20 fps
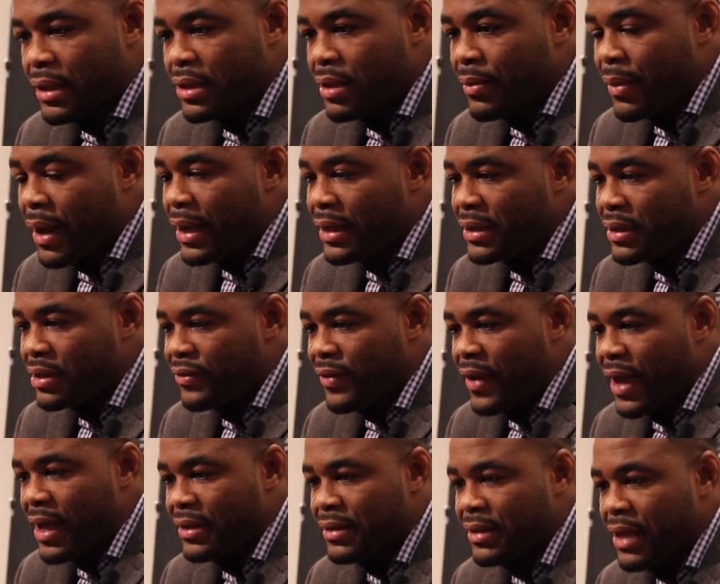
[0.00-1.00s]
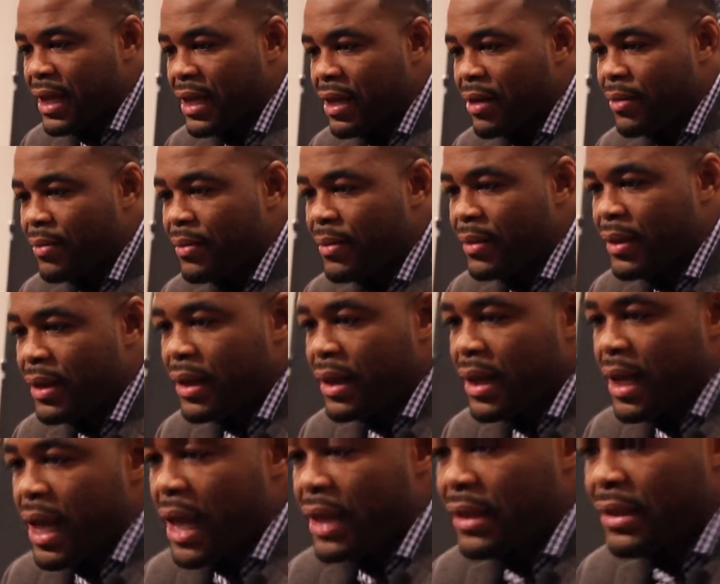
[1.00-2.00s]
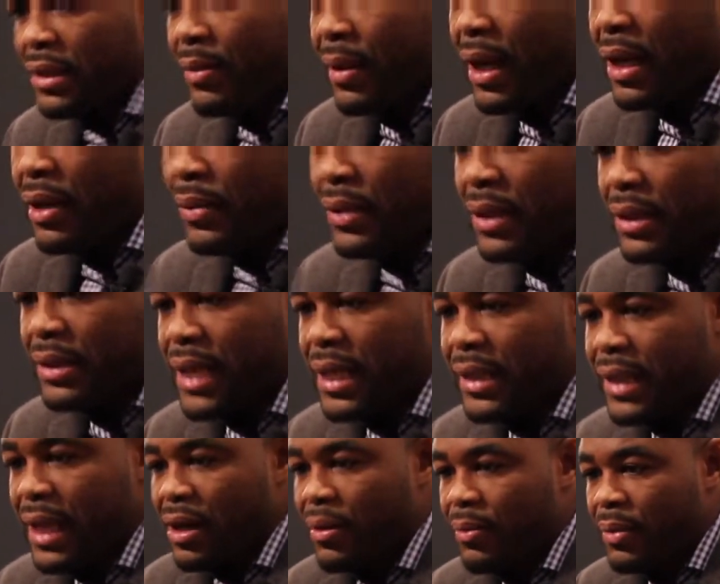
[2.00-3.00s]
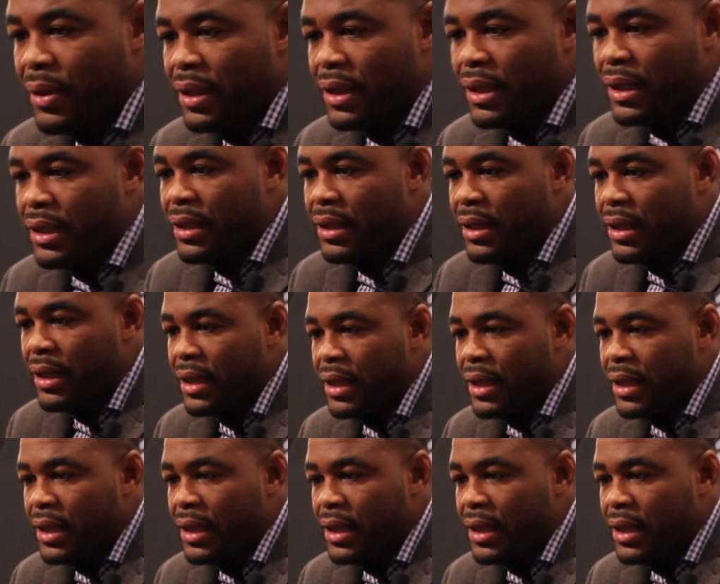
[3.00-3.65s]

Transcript: somebody as fast as I am, and somebody with the takedown ability